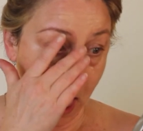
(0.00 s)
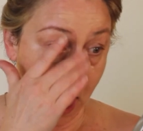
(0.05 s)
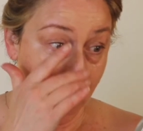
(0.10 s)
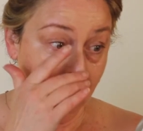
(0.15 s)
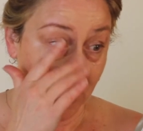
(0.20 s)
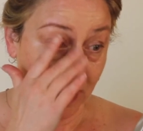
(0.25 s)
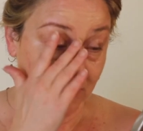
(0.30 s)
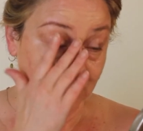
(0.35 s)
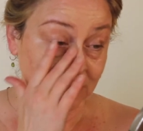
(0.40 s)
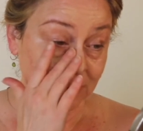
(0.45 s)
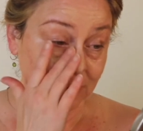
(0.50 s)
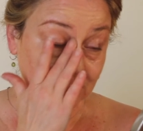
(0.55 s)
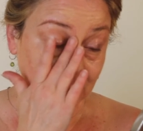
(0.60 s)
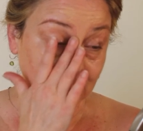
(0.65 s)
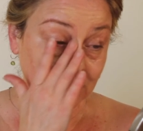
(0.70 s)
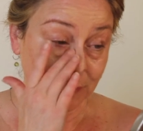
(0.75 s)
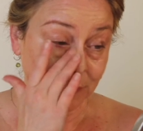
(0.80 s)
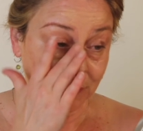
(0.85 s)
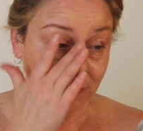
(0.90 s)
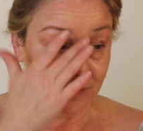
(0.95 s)
And
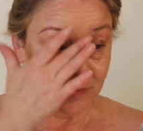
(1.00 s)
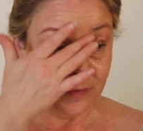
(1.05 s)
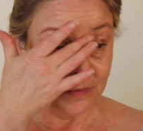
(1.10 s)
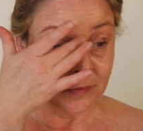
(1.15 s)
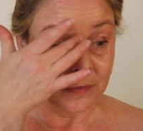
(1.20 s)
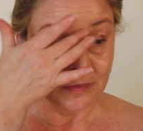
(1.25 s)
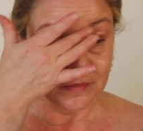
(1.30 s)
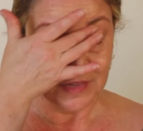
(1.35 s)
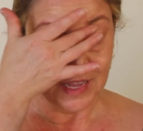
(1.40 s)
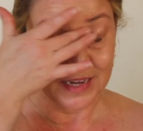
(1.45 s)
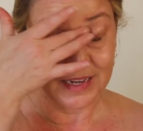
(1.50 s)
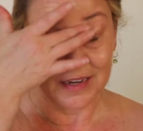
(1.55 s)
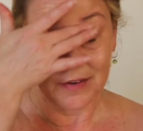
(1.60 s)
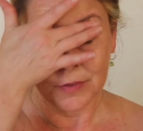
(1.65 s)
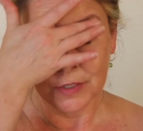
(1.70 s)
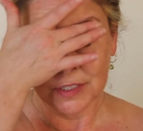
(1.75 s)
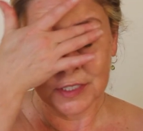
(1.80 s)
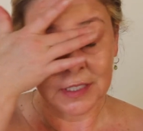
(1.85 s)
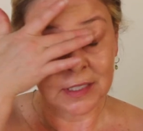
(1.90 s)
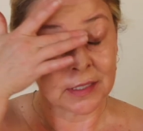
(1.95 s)
um, I
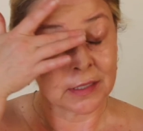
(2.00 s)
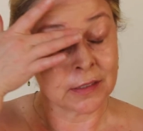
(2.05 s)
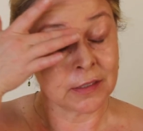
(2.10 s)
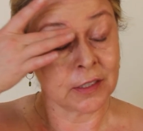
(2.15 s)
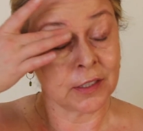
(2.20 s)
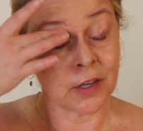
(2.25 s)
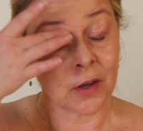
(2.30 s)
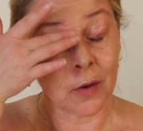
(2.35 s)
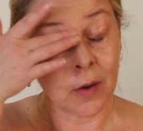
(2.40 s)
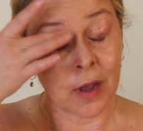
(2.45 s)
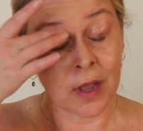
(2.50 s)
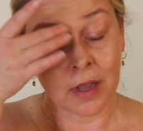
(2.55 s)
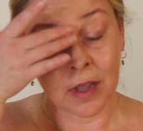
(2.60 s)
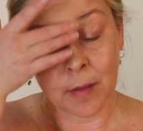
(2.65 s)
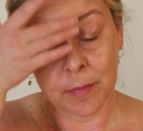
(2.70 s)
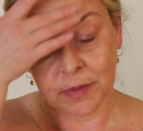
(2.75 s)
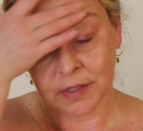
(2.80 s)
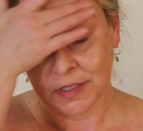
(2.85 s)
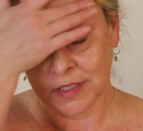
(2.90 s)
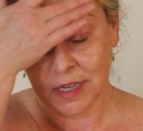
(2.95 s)
never did. You know, a
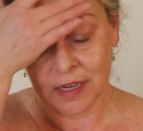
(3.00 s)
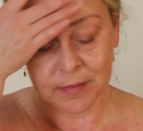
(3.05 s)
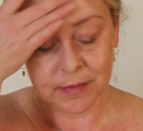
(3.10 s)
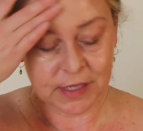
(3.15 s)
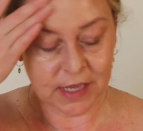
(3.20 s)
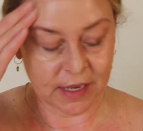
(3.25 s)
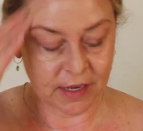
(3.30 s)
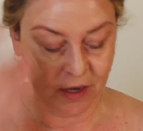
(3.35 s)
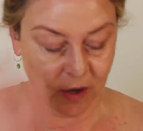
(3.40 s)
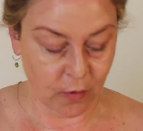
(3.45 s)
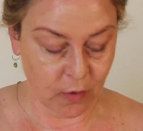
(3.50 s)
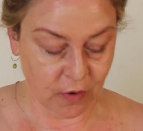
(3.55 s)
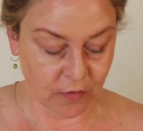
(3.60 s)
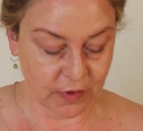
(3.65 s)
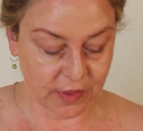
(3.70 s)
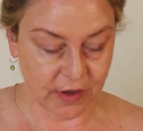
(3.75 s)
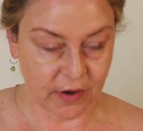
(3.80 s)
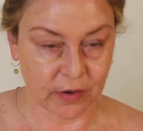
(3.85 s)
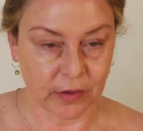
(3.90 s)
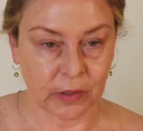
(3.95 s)
couple of times I'd go
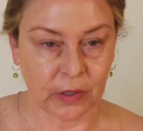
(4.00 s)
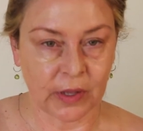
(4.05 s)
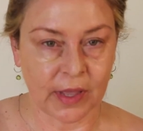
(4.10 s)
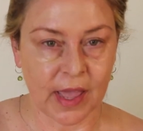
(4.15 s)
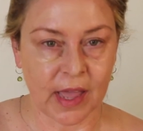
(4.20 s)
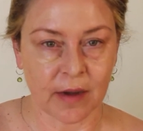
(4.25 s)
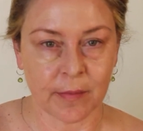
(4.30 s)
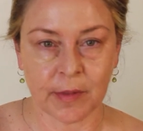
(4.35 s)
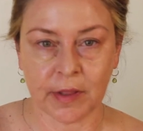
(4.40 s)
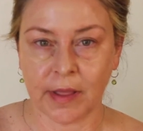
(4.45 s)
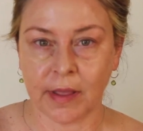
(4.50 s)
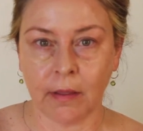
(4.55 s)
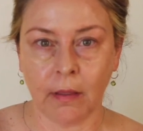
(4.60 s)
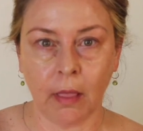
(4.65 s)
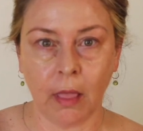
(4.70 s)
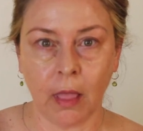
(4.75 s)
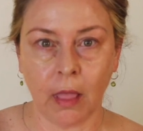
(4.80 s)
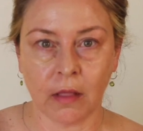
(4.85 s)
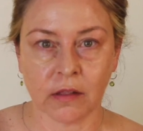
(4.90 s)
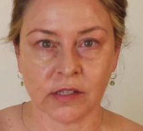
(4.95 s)
over there and look at them and like,
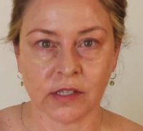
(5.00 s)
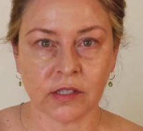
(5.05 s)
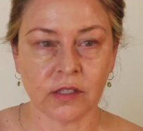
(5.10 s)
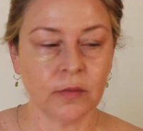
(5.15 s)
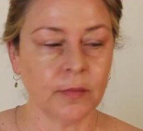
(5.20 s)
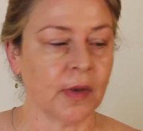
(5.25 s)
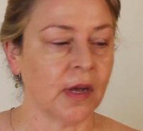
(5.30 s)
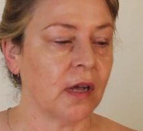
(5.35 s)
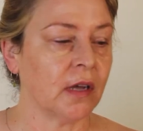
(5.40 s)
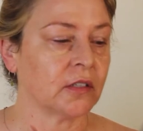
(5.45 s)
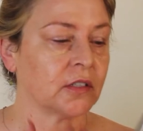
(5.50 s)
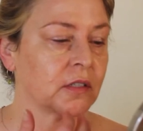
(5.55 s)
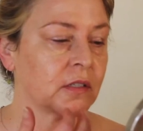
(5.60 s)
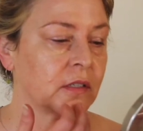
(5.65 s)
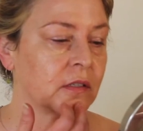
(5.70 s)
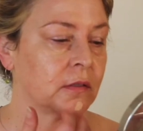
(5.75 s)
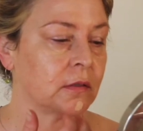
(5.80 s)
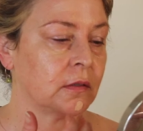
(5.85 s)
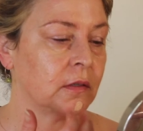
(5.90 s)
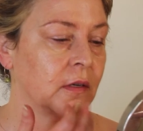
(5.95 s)
ugh, it's too much.
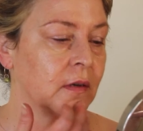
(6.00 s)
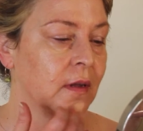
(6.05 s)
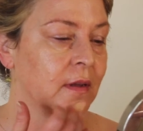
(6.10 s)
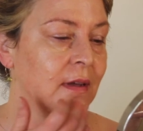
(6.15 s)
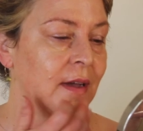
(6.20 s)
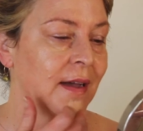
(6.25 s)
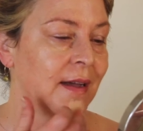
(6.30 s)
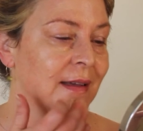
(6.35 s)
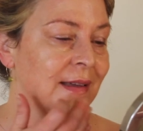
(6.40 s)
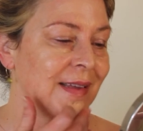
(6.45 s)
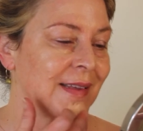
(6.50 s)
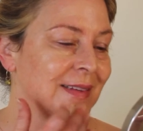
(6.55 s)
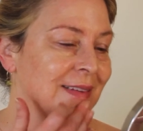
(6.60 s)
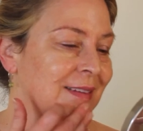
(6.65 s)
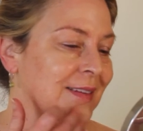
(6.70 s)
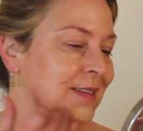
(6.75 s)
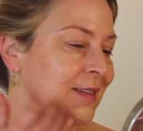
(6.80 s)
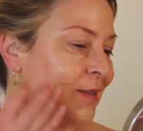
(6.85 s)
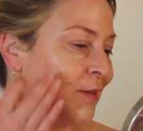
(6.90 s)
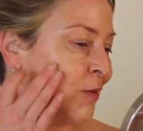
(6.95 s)
It's uh,
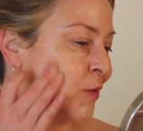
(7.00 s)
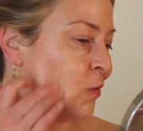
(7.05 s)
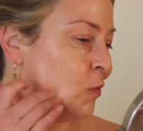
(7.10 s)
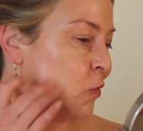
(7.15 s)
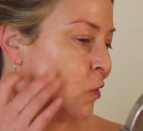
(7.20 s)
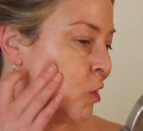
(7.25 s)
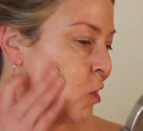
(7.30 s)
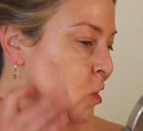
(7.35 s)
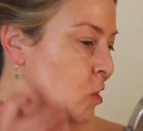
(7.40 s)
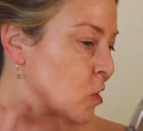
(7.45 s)
too,